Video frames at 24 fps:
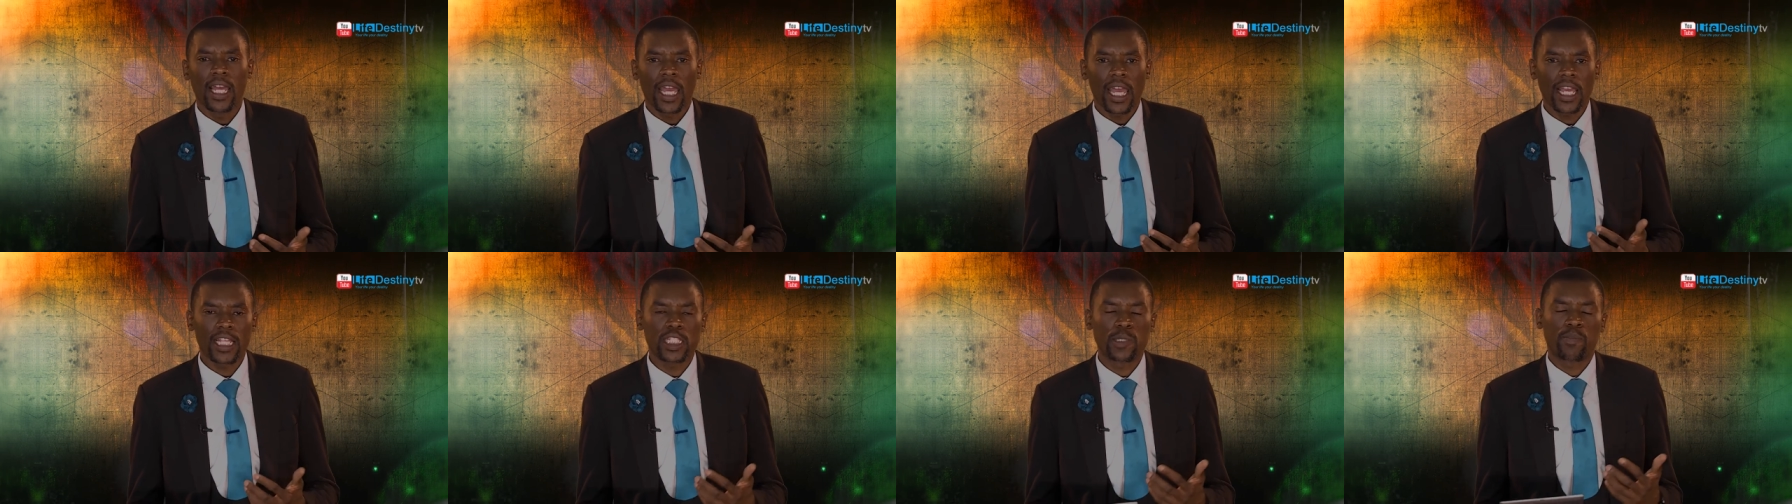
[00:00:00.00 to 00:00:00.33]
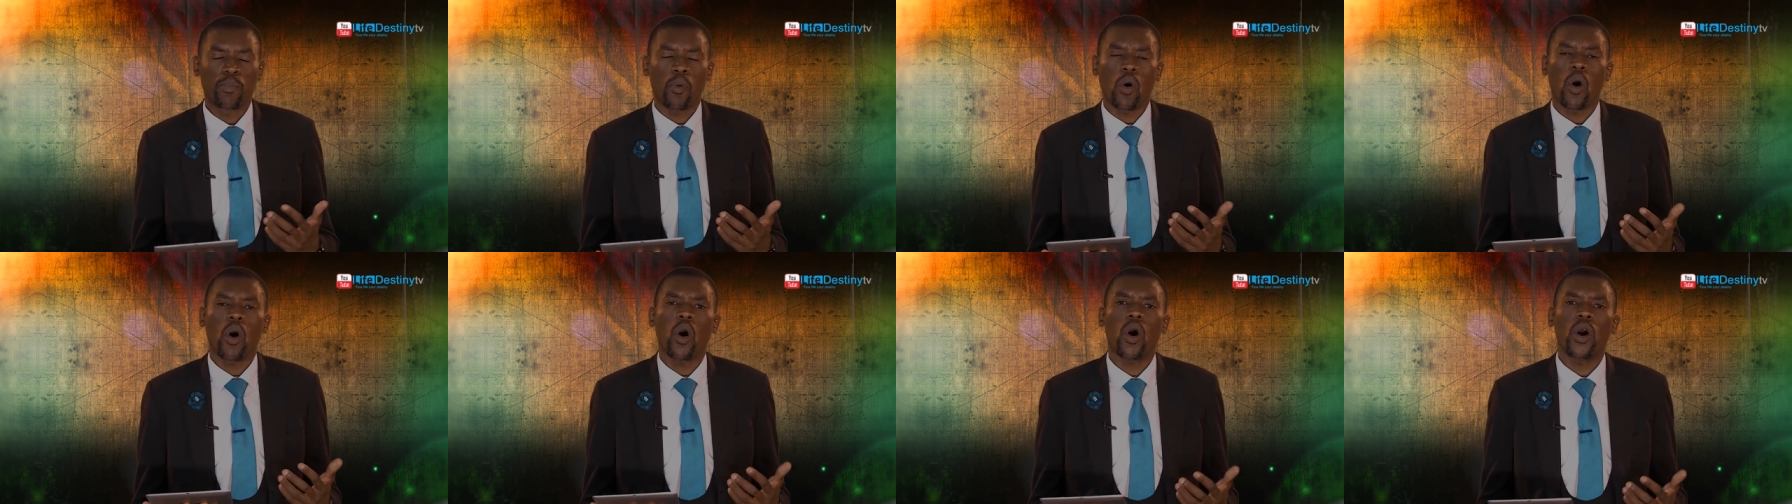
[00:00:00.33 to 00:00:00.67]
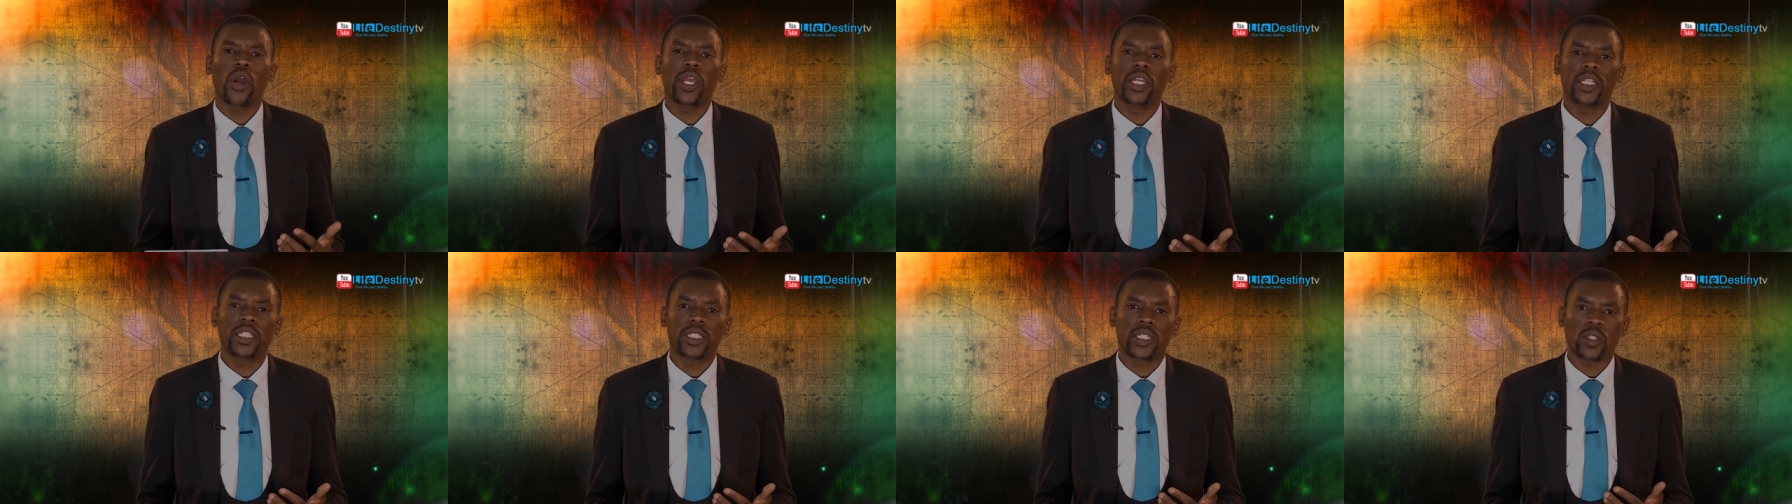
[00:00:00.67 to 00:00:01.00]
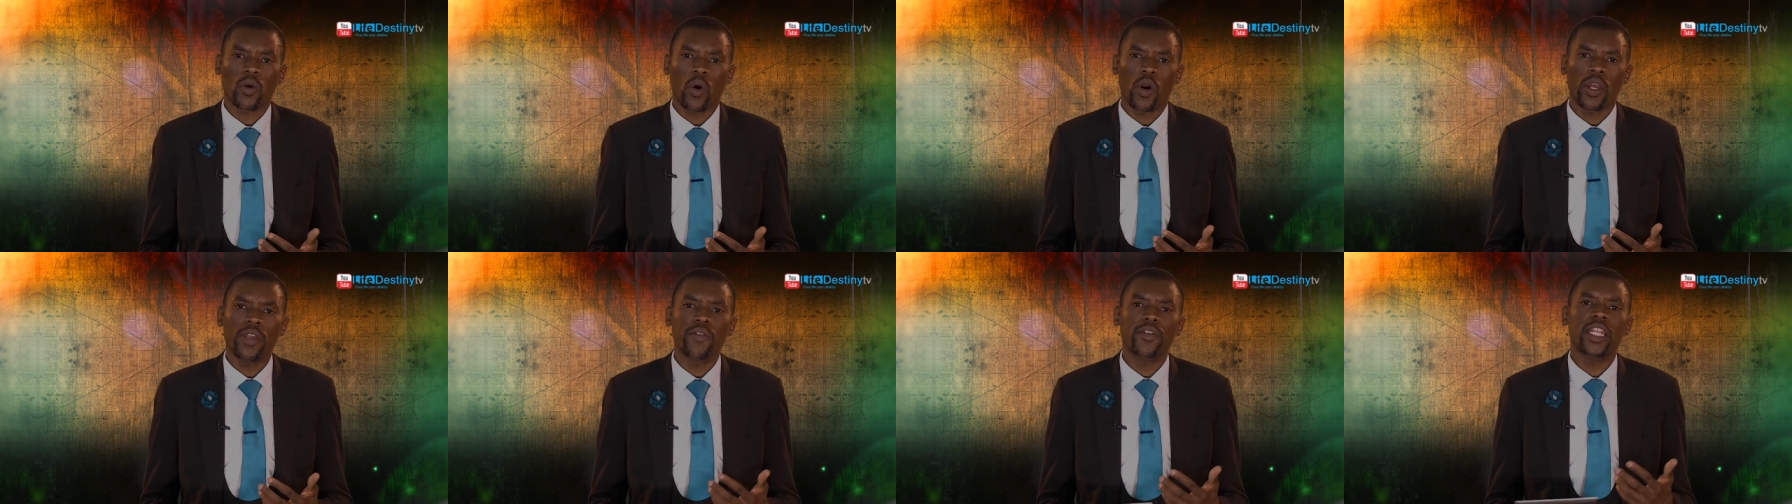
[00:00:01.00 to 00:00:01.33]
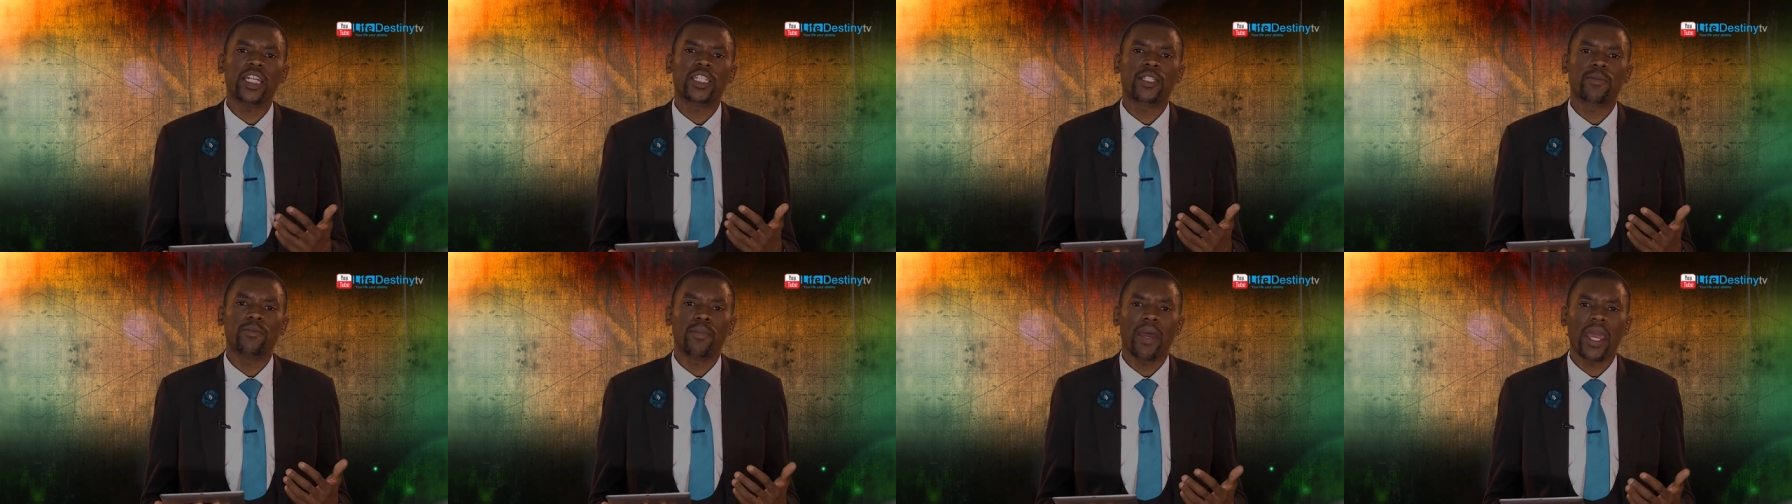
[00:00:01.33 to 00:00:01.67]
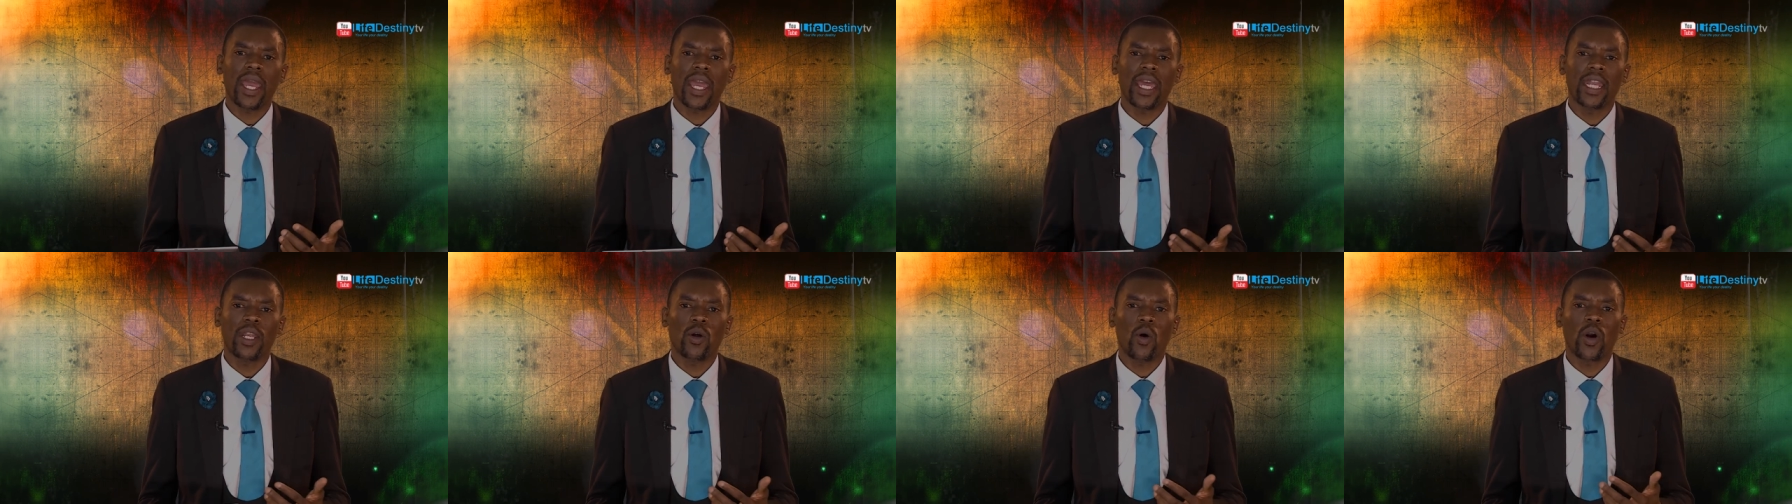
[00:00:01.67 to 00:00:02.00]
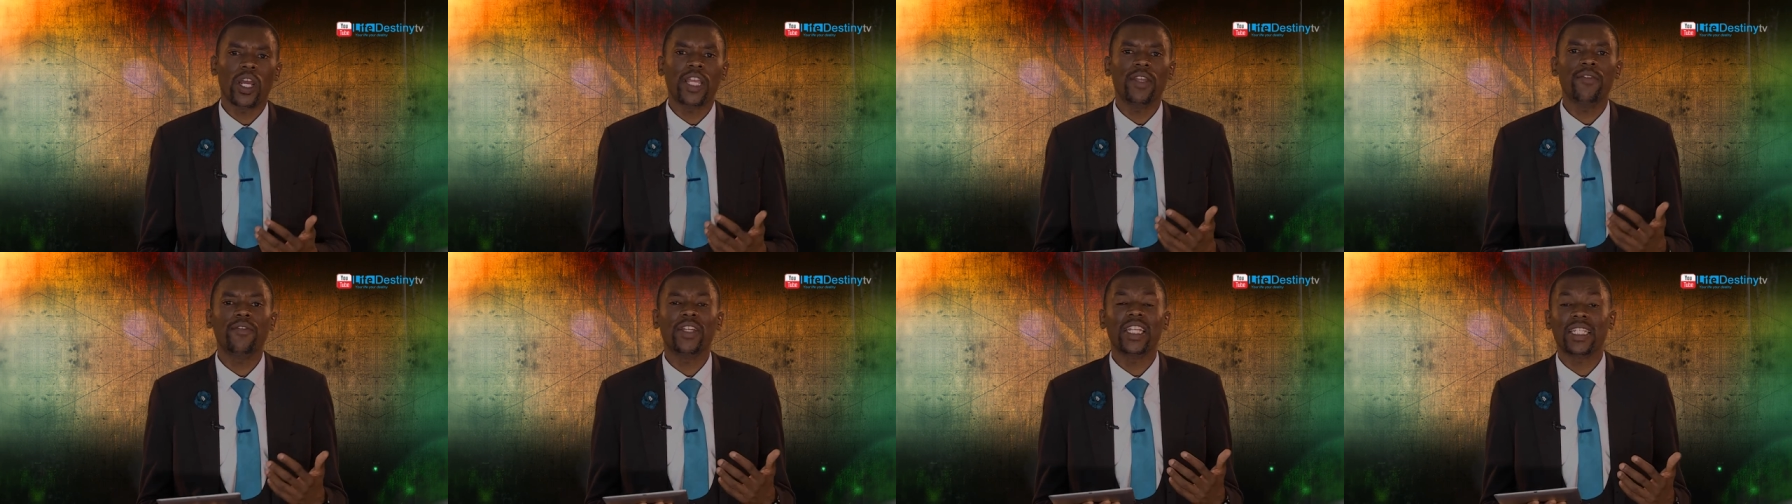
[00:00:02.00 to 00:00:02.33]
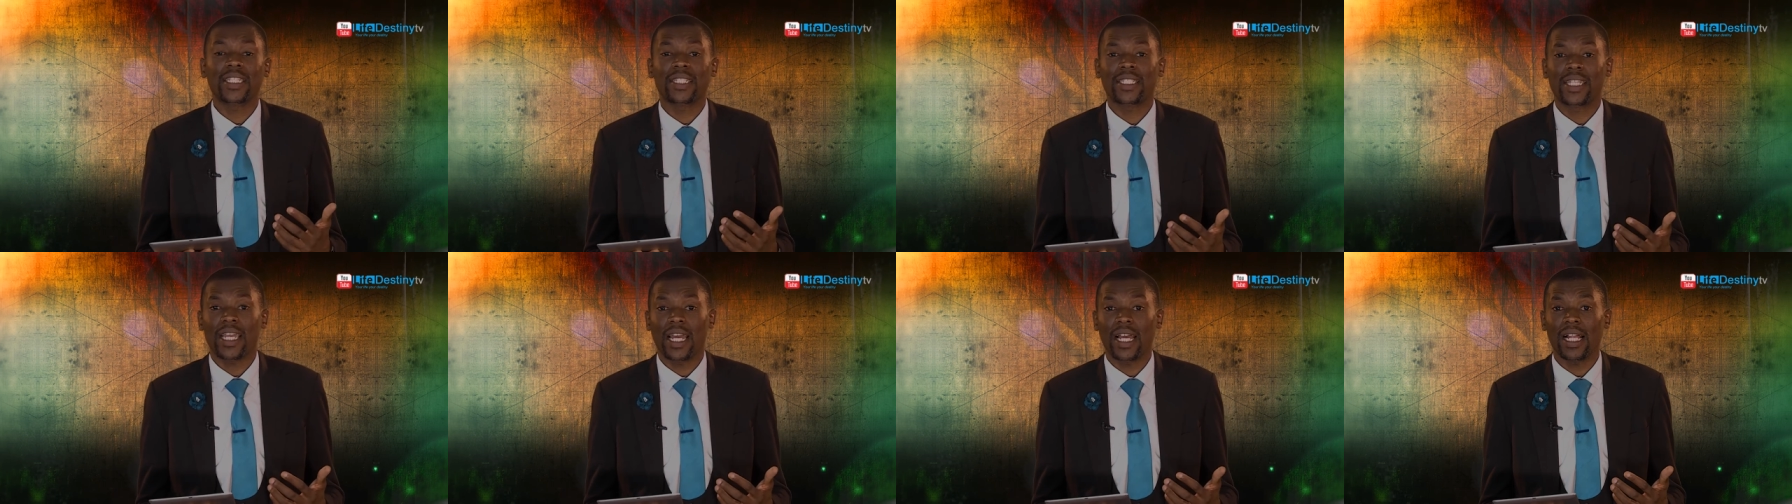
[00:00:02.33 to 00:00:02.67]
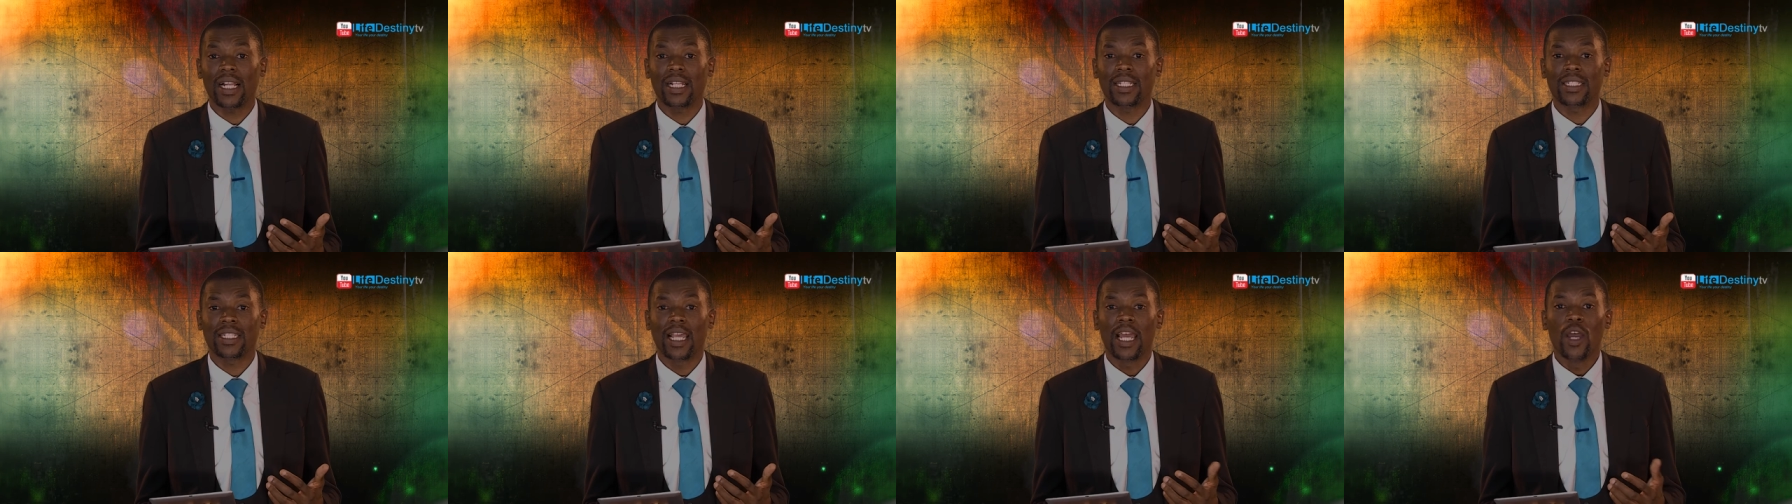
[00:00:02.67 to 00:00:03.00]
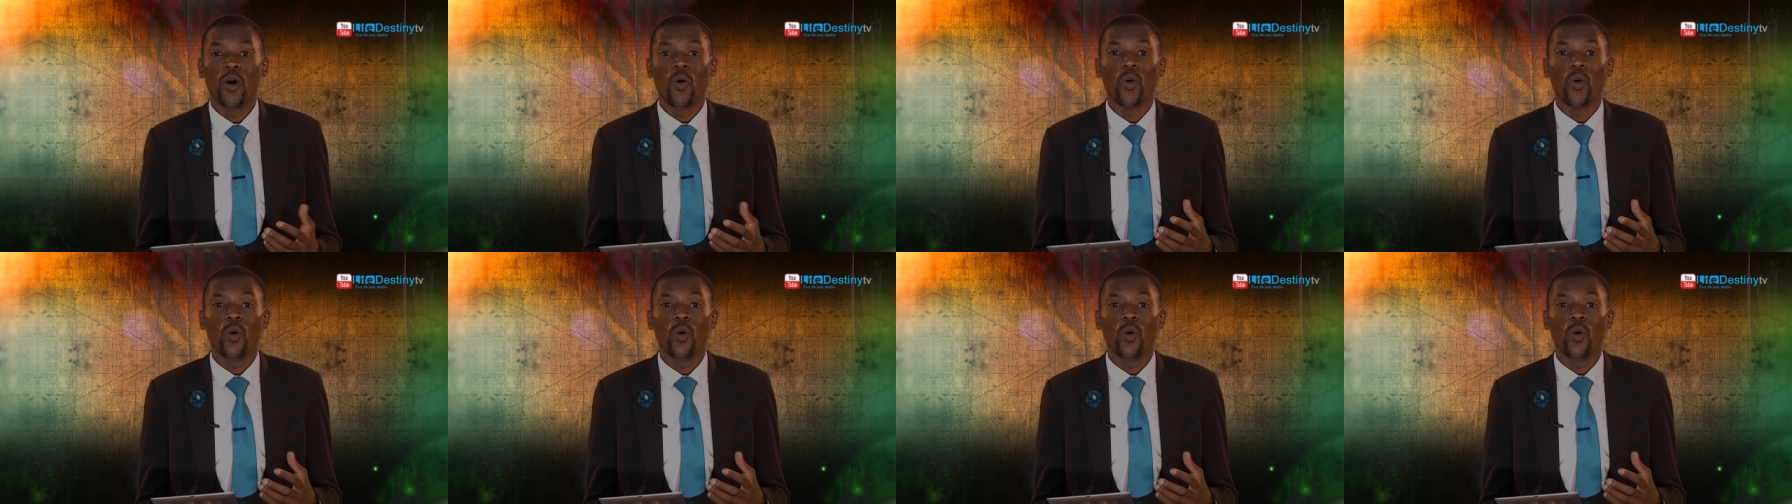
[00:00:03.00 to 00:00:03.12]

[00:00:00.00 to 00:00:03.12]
as boys, or even as men, or even as girls,